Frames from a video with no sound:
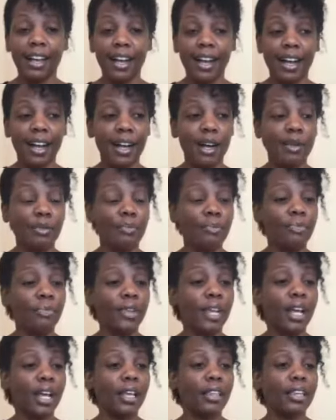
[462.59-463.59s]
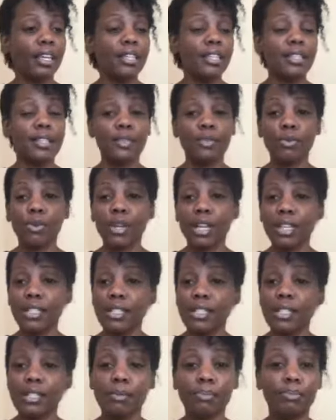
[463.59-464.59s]
Um, there's this
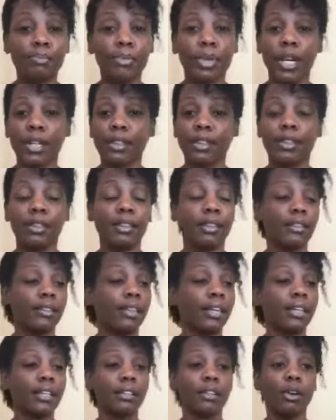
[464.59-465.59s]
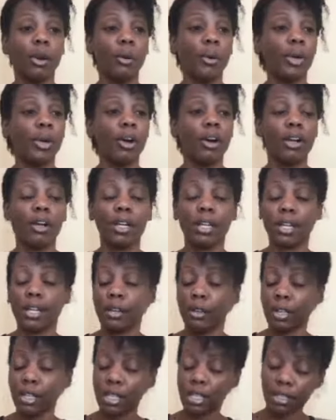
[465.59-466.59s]
relationship uh, thing going on. They
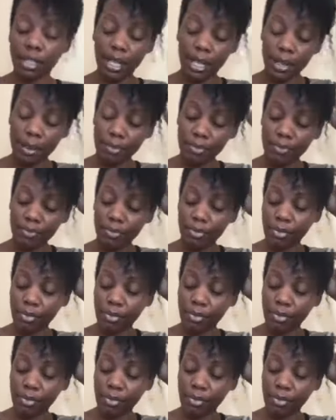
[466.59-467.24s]
call it, um,